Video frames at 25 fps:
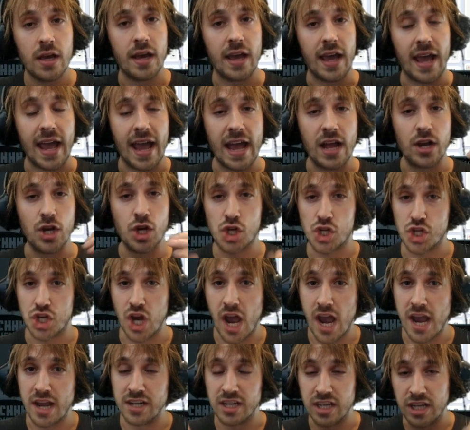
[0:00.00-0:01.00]
and
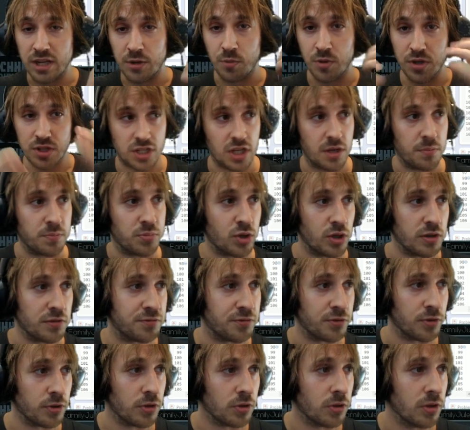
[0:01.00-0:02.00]
shiny with a
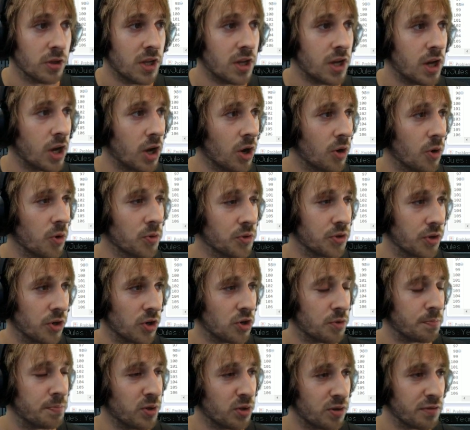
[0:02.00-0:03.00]
beautiful odor, a
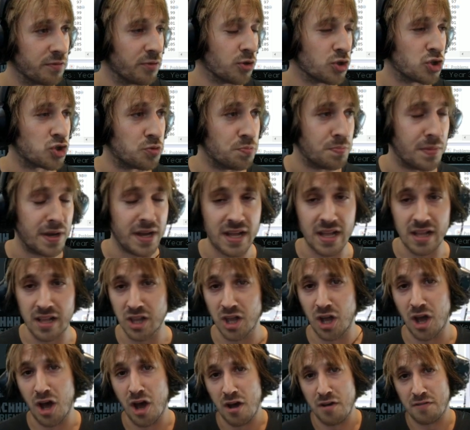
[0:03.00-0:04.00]
beautiful smell
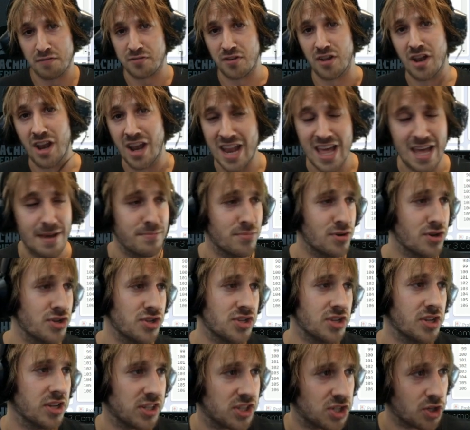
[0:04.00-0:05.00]
of
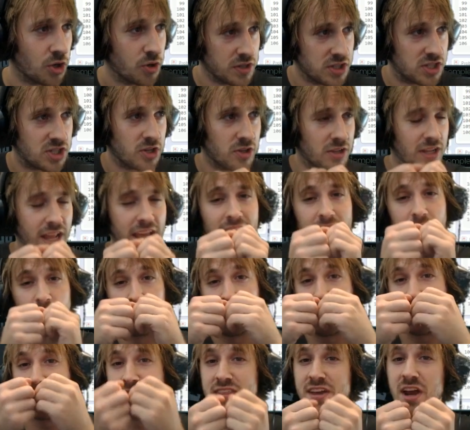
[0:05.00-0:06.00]
lemon. So it's all like
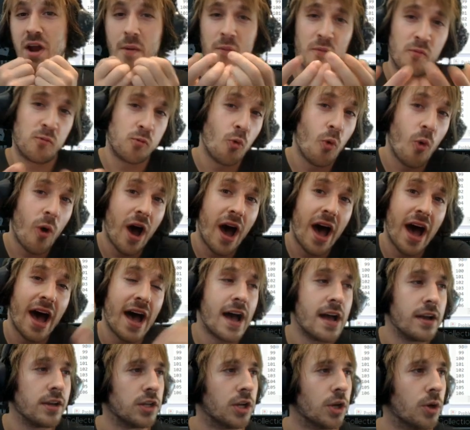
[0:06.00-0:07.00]
right there,
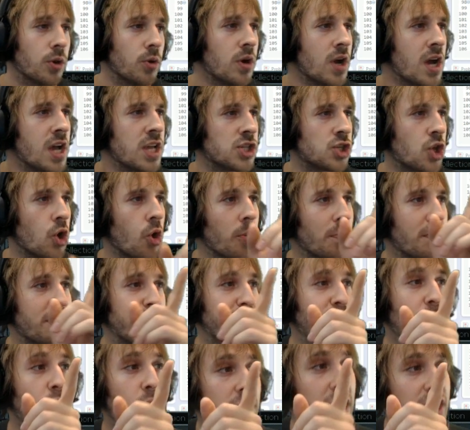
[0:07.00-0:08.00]
you know. So
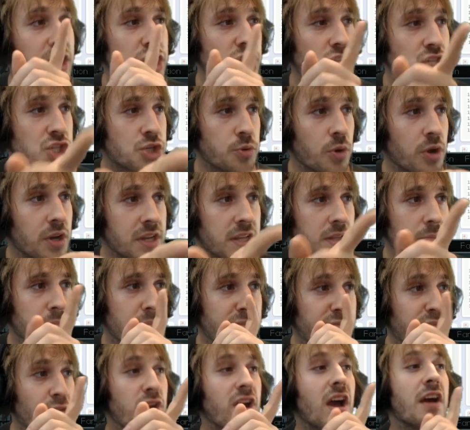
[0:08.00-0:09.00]
before I destroy it,
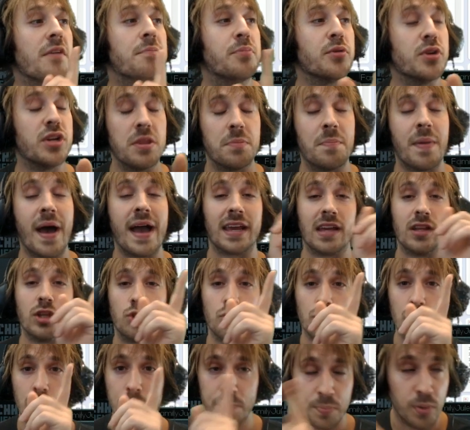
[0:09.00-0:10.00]
before I put it back into
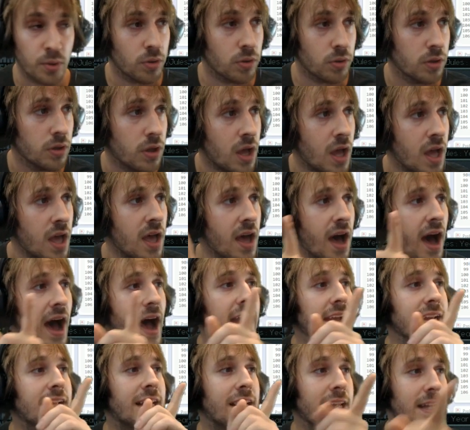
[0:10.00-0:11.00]
the pool, I
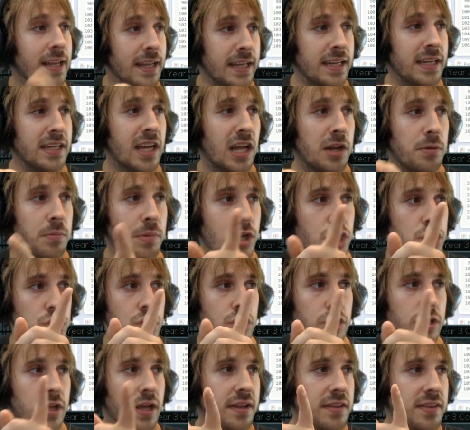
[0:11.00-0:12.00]
clean the animation
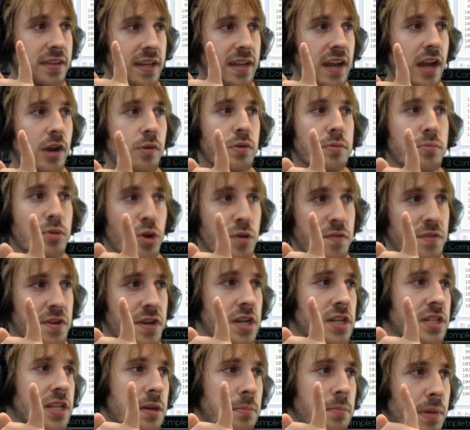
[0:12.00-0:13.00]
and then I remove
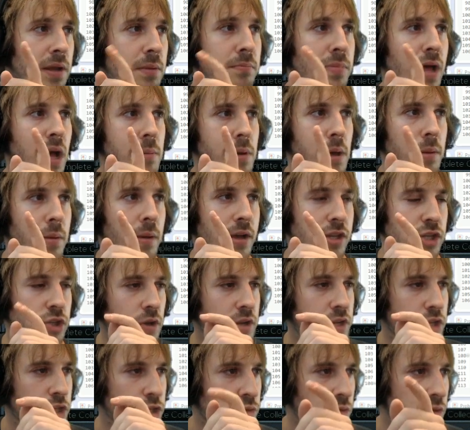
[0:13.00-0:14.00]
it and then blah blah blah. So I
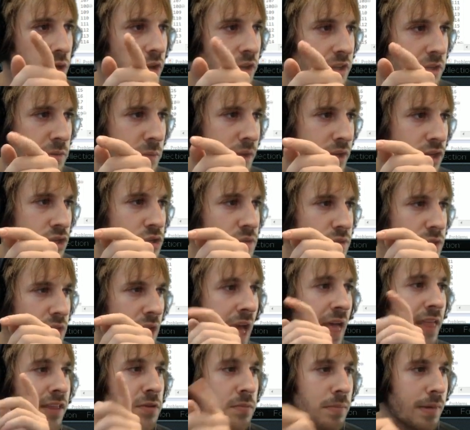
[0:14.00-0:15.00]
destroy all the
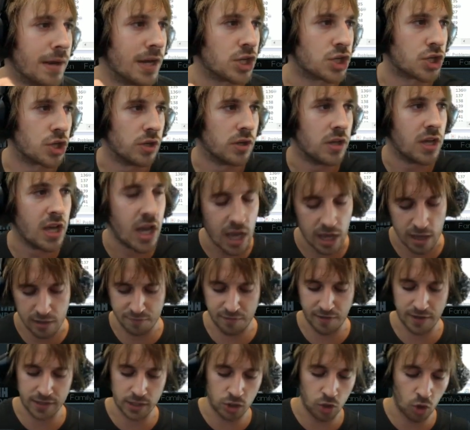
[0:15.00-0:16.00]
animation. If I
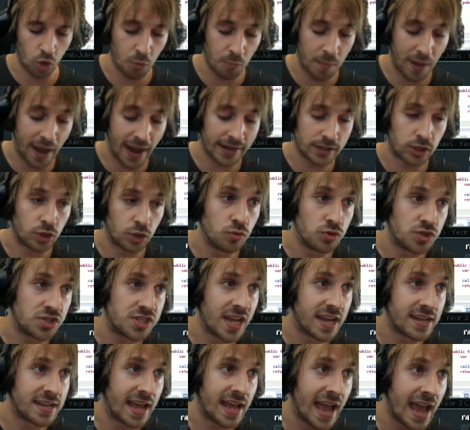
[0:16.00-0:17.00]
go back to
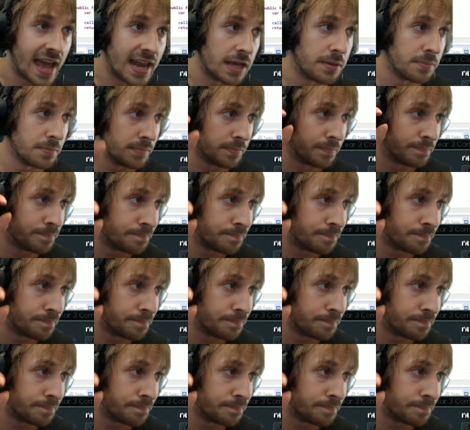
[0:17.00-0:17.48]
set anim,